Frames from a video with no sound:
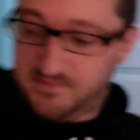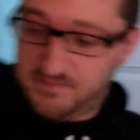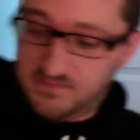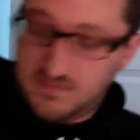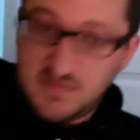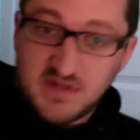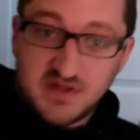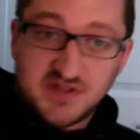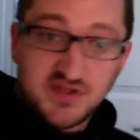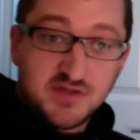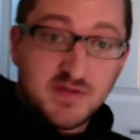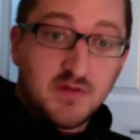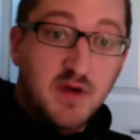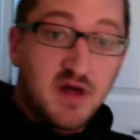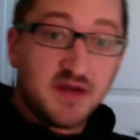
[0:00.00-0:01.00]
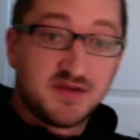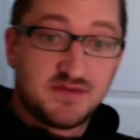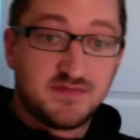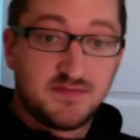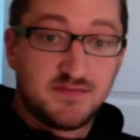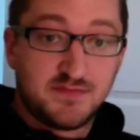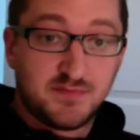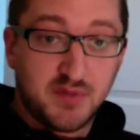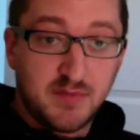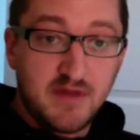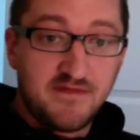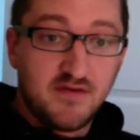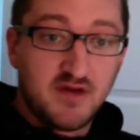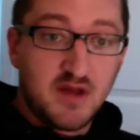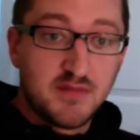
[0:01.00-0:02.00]
excuse me while I put my
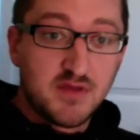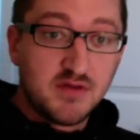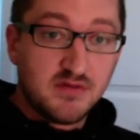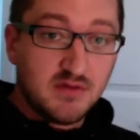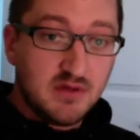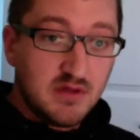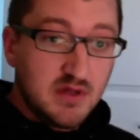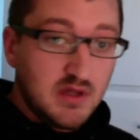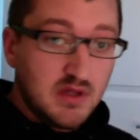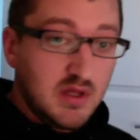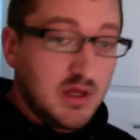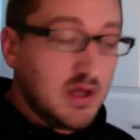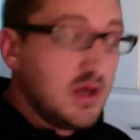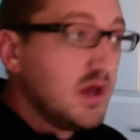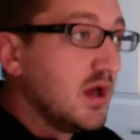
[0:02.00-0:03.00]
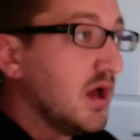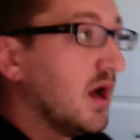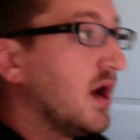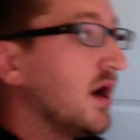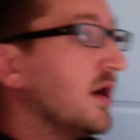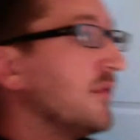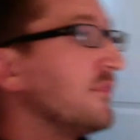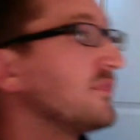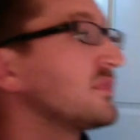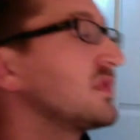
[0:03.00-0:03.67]
phone on mute, and